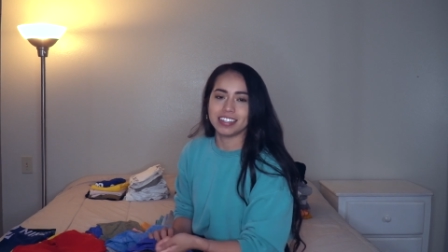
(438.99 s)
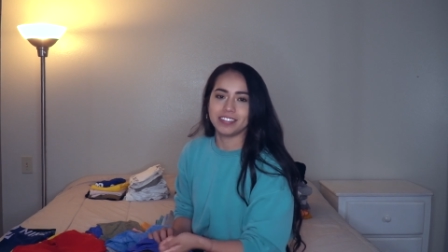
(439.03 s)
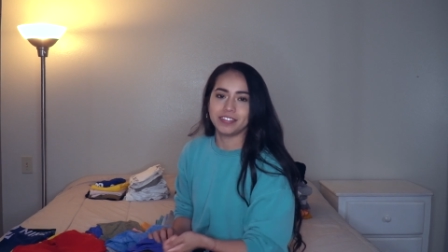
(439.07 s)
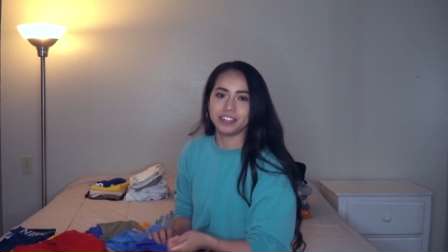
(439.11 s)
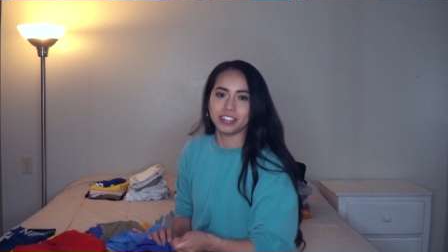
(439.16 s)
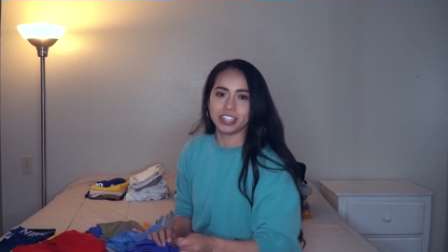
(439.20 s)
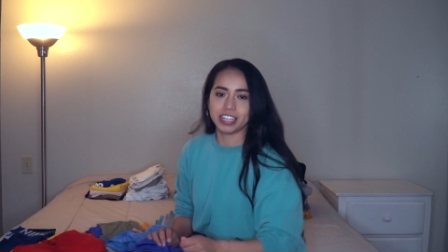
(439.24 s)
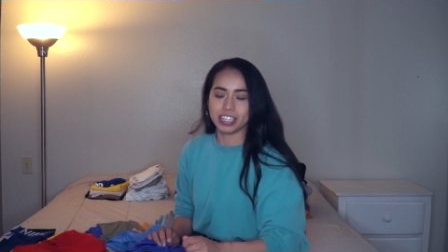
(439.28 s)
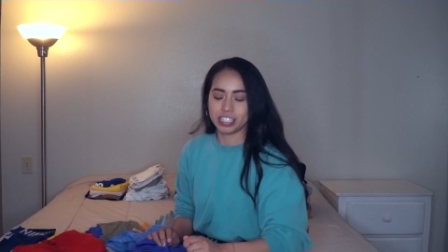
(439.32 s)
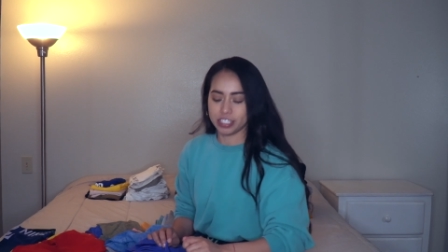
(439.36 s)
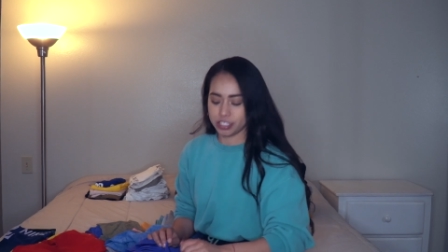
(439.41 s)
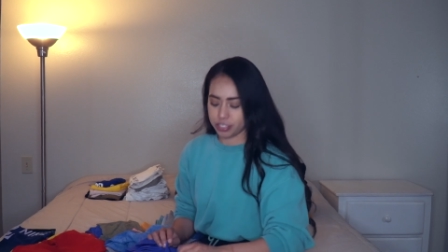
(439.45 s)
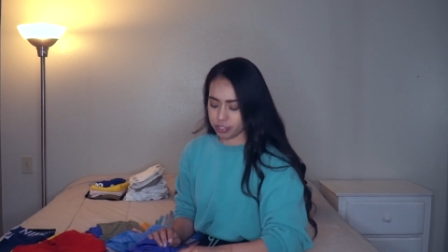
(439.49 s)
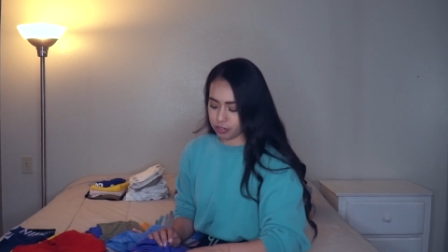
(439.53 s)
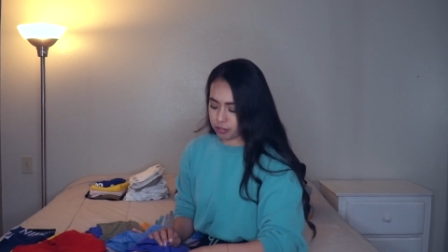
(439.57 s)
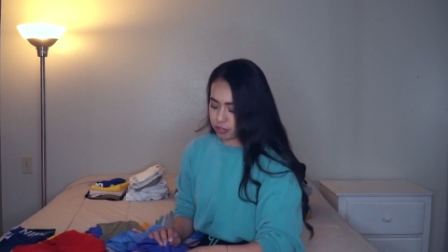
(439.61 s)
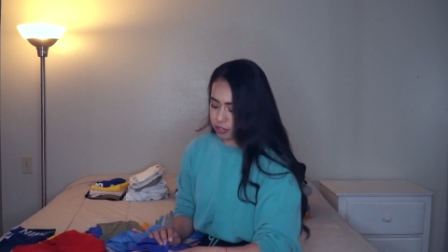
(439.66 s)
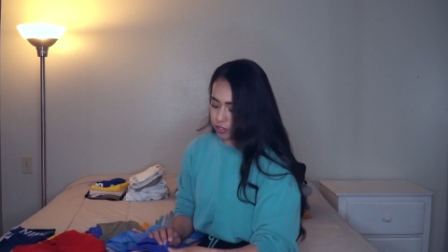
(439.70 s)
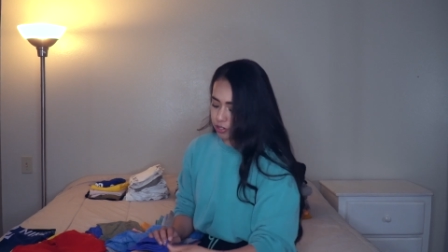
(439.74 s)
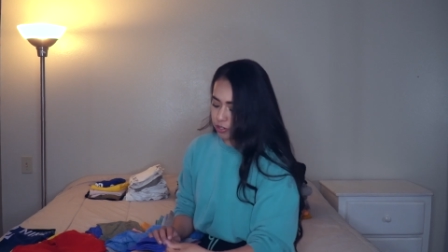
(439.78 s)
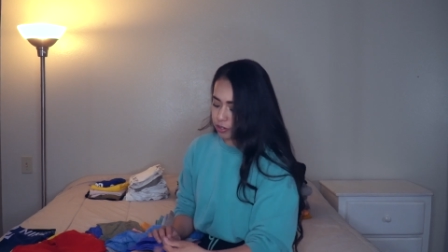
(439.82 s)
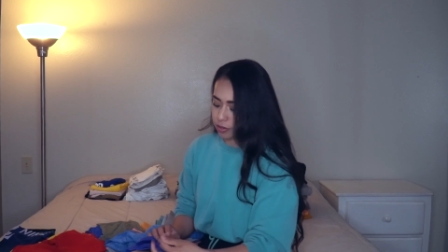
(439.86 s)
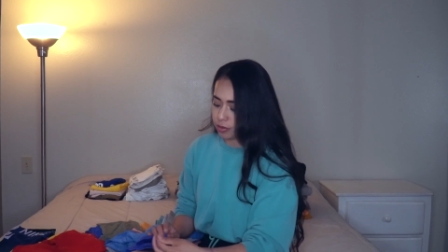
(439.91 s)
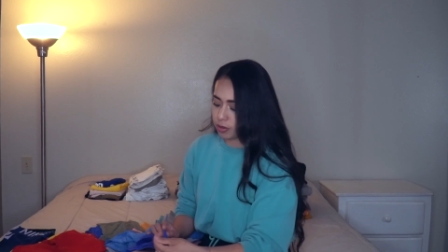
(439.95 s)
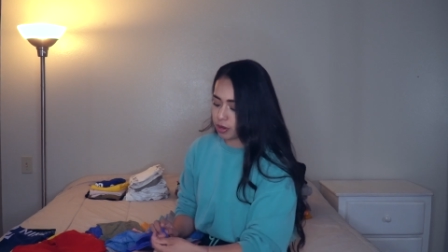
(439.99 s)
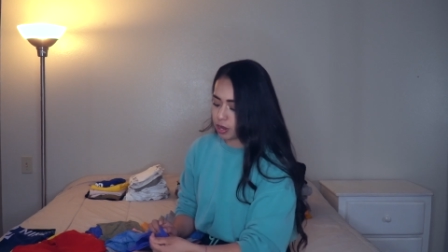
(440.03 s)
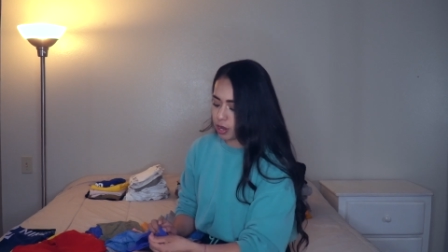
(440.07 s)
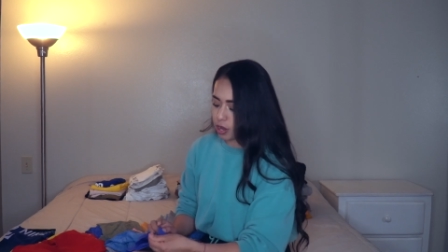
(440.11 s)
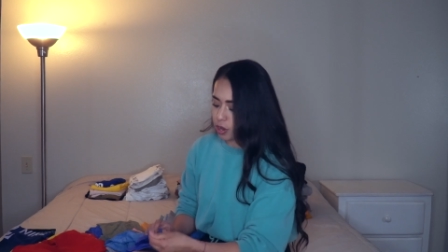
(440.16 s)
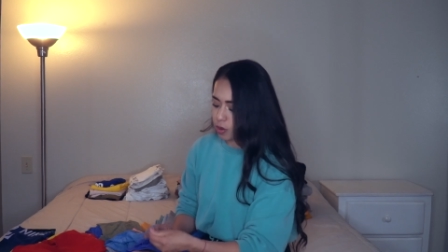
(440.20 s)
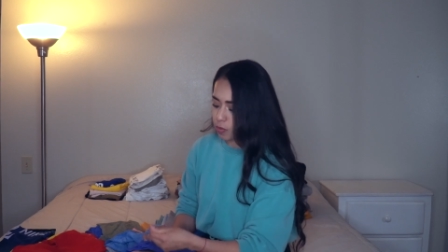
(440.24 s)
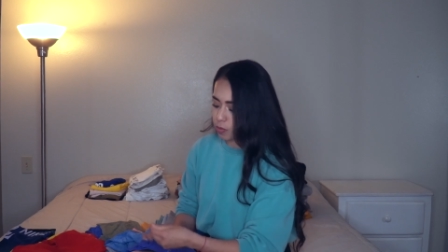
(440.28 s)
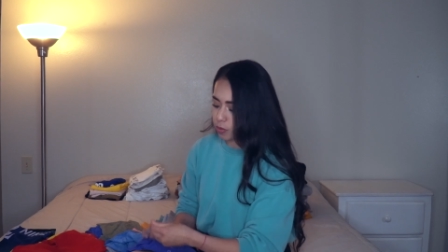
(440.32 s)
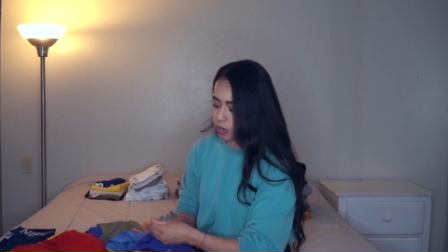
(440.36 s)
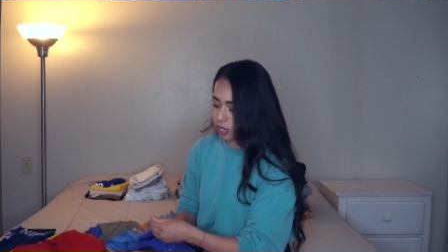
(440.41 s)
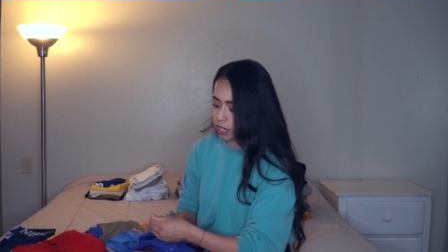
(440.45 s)
if you guys don't know
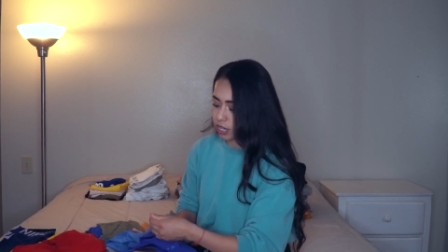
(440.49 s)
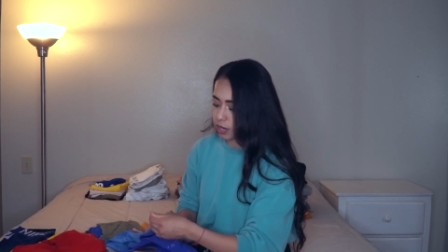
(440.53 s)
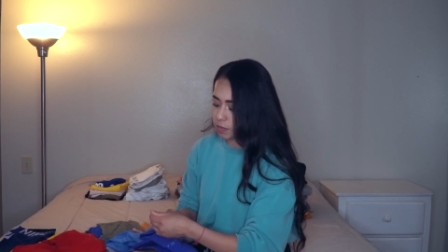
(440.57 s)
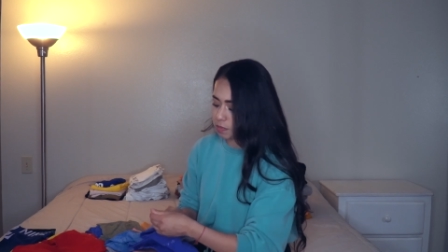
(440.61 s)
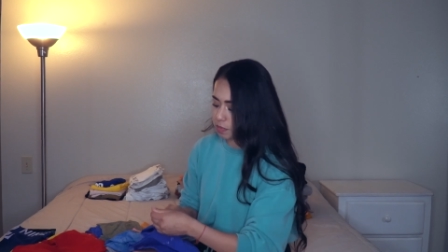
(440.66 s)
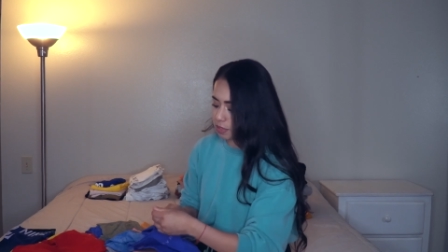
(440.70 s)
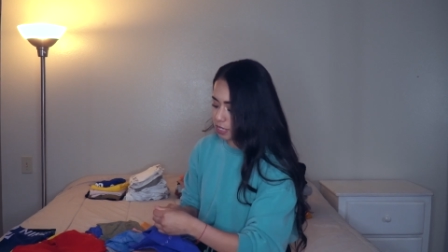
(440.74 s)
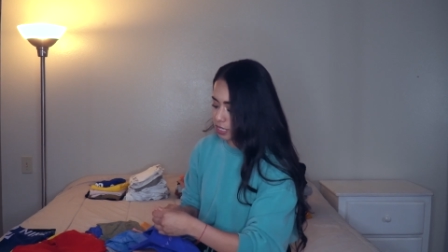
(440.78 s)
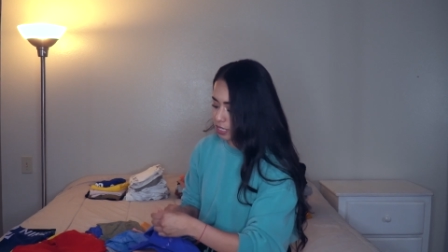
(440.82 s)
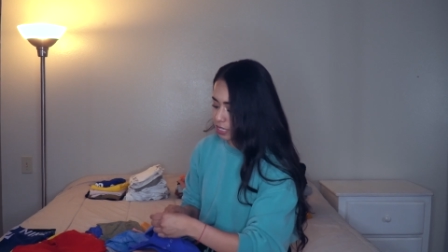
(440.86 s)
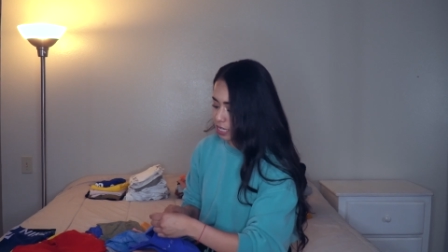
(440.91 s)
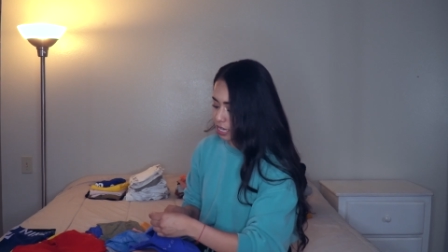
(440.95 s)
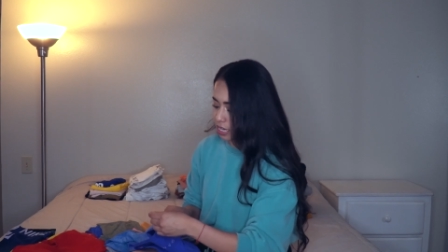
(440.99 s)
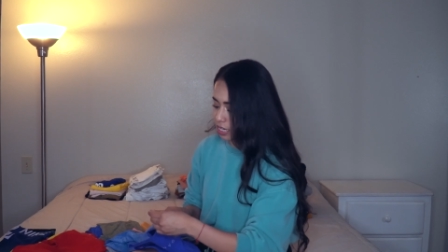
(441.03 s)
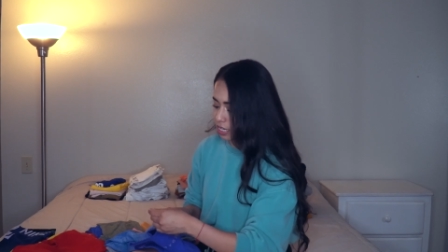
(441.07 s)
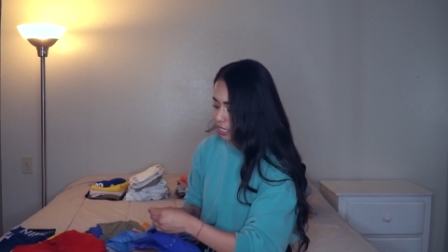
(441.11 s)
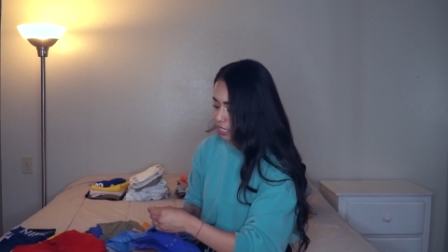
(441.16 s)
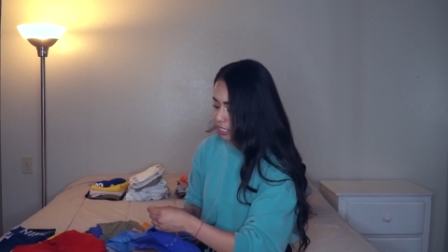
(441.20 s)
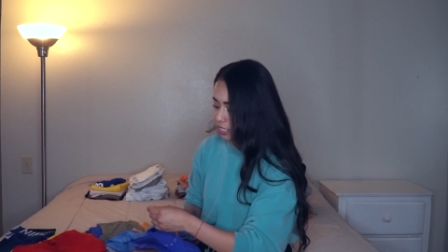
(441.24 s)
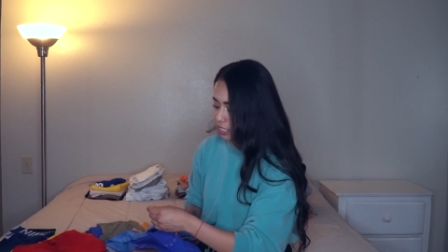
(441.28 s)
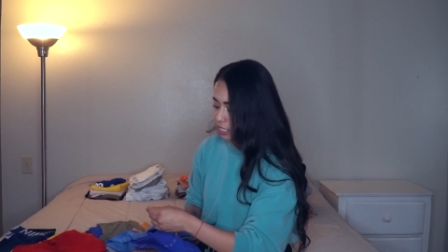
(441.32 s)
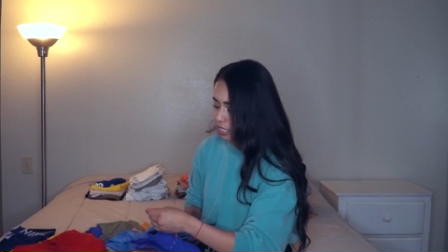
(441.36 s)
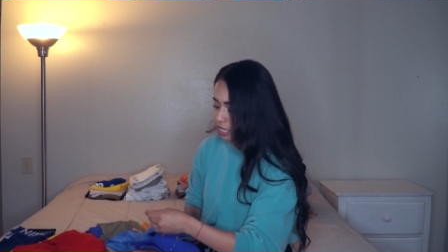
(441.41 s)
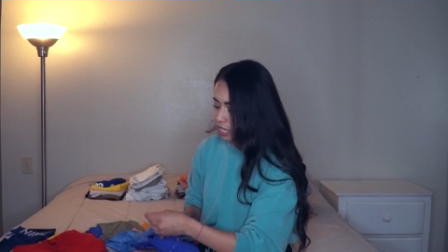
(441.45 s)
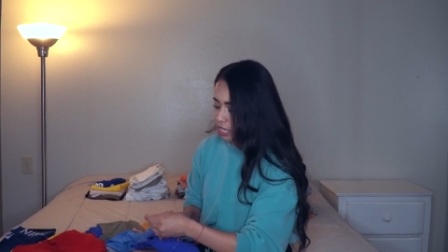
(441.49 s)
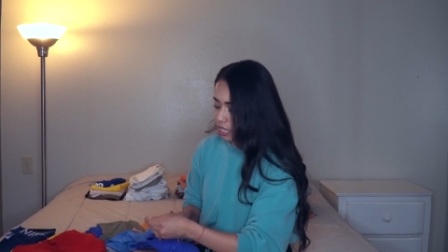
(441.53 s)
what company that is,